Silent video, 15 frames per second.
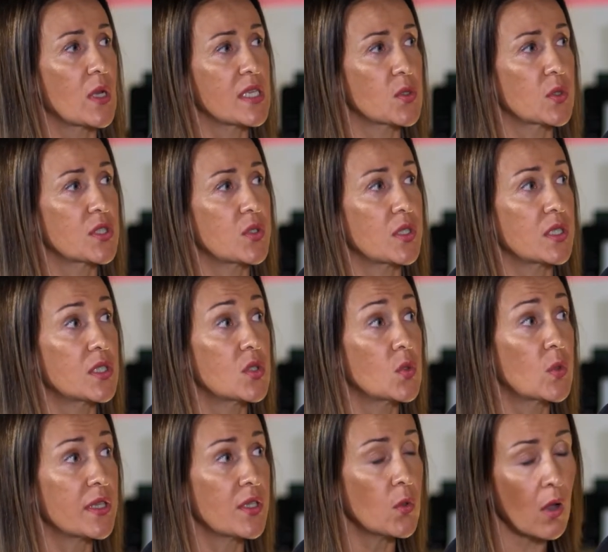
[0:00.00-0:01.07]
ways what you can do
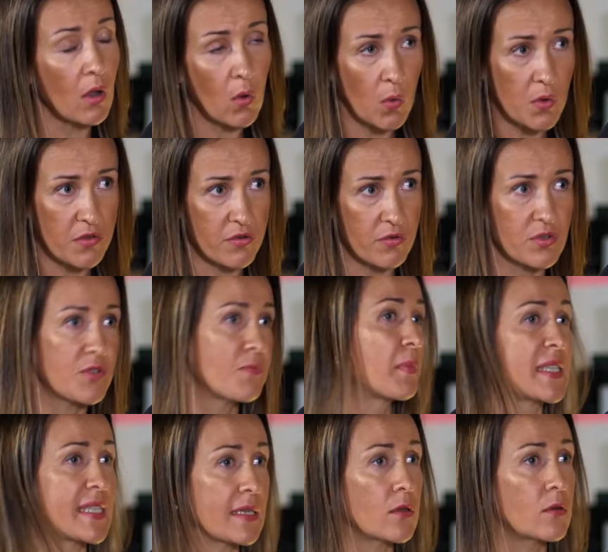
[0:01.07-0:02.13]
when you are going through
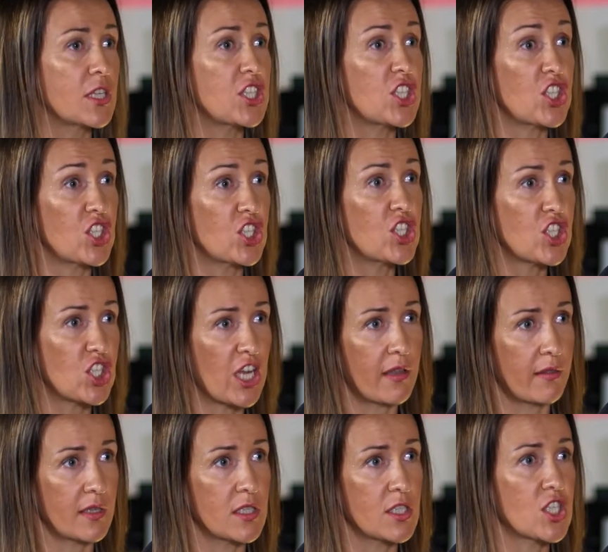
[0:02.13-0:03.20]
particular
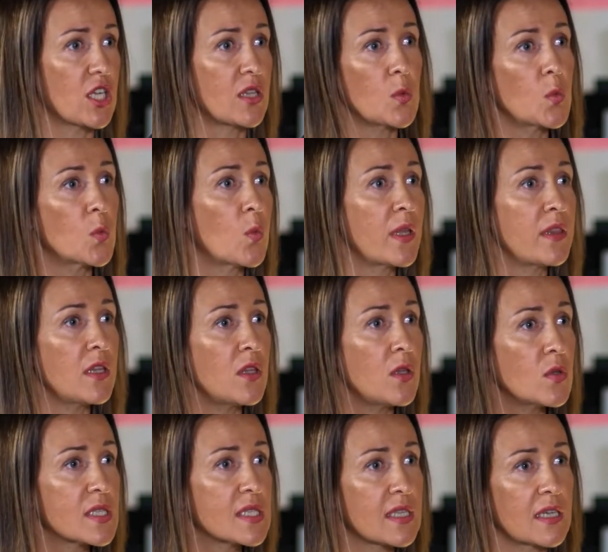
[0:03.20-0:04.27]
challenge and when
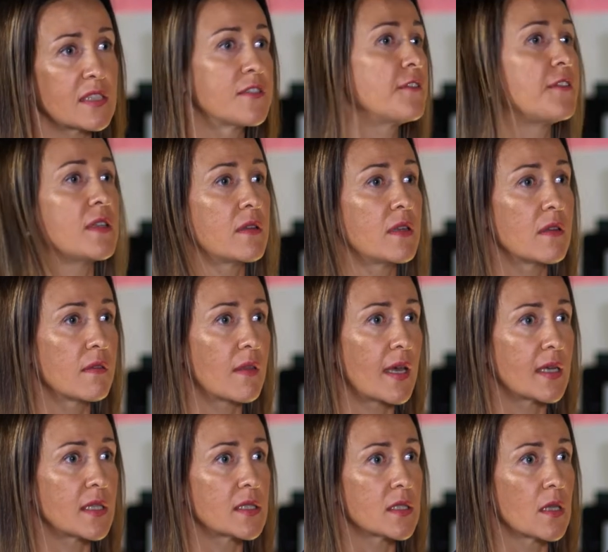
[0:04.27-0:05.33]
you start feeling
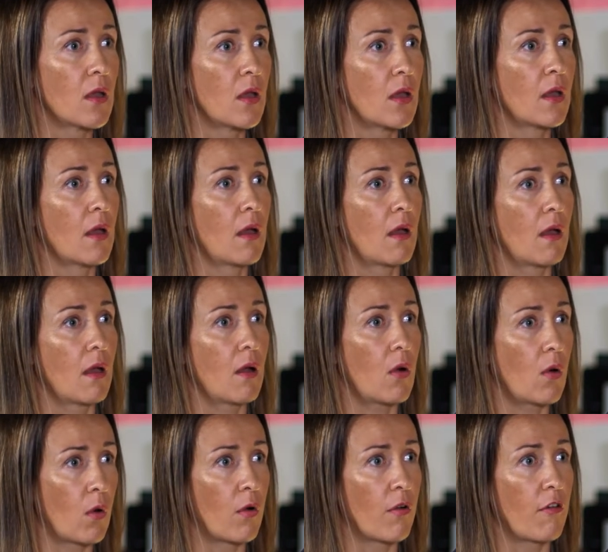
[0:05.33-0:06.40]
that,
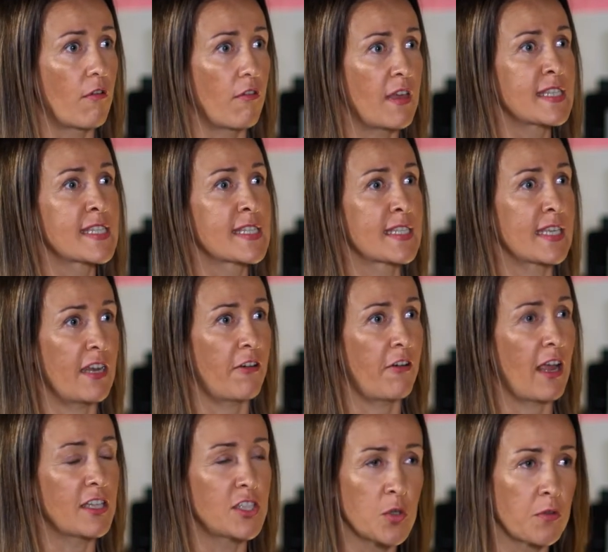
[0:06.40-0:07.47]
oh, that's scary,
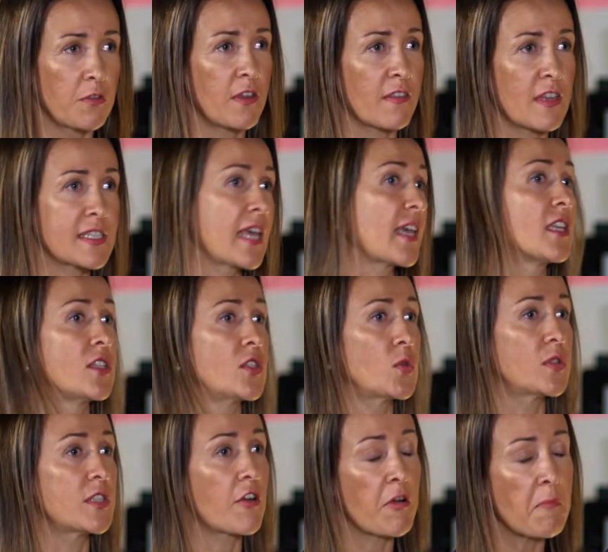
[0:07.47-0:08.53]
I don't think that I can do
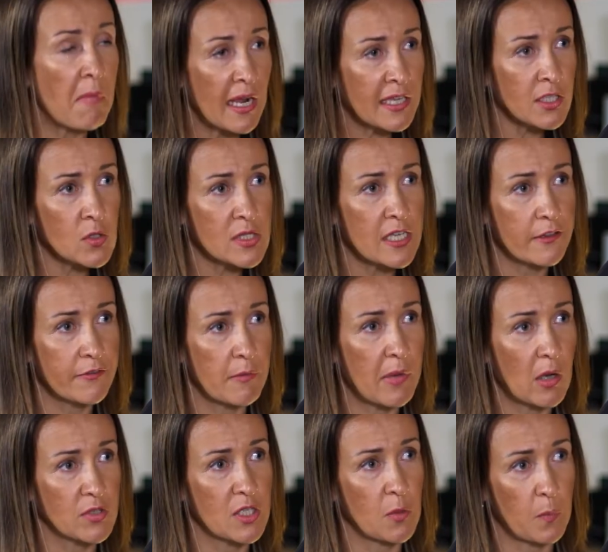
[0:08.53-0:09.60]
it. Remind yourself
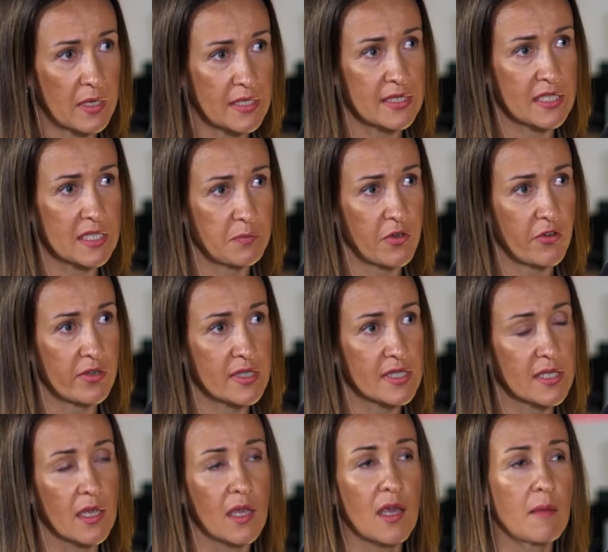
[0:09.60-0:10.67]
about your past
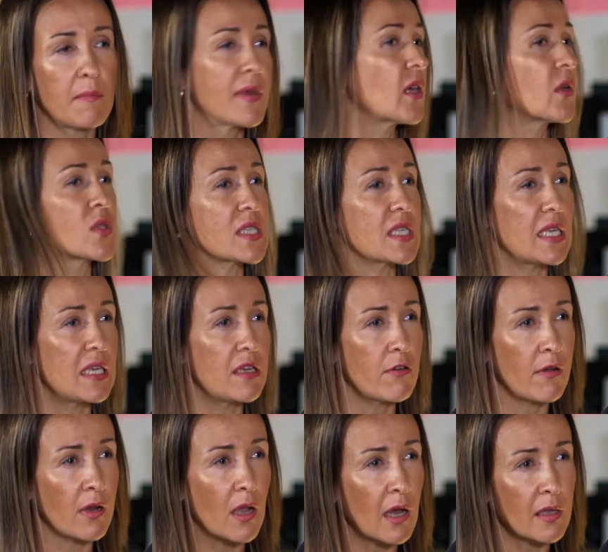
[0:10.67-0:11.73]
experience, because
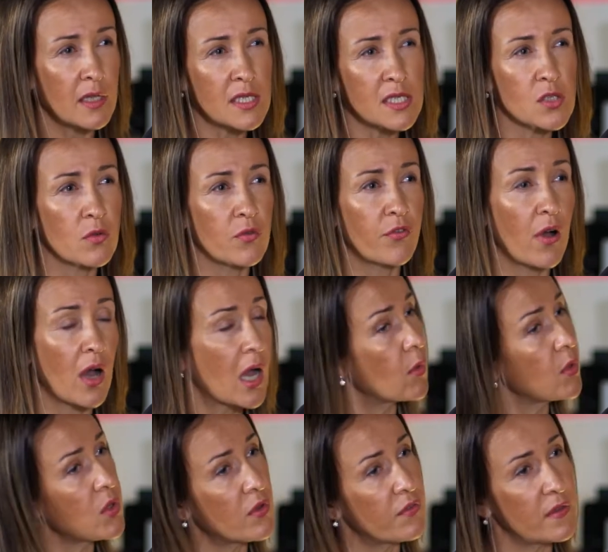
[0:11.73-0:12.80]
regardless of
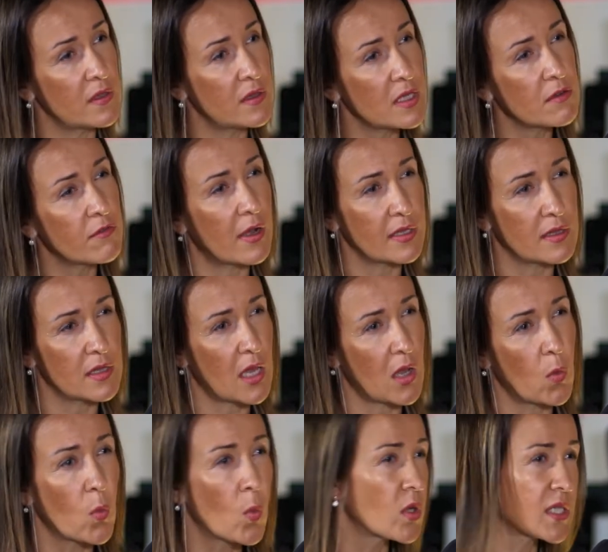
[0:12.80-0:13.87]
how you're feeling right
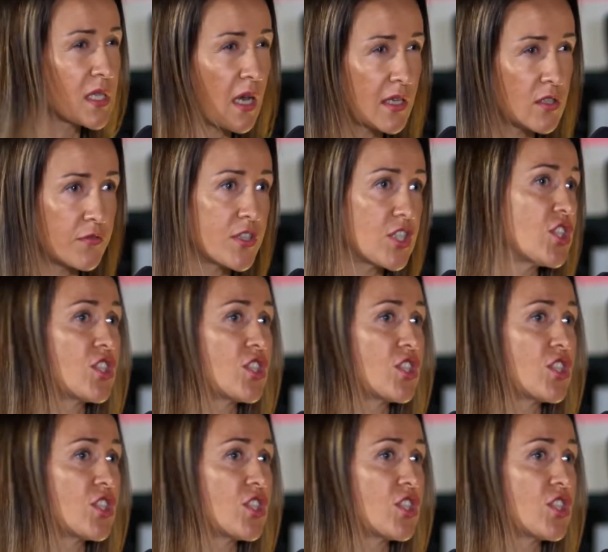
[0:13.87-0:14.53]
now, what kind of a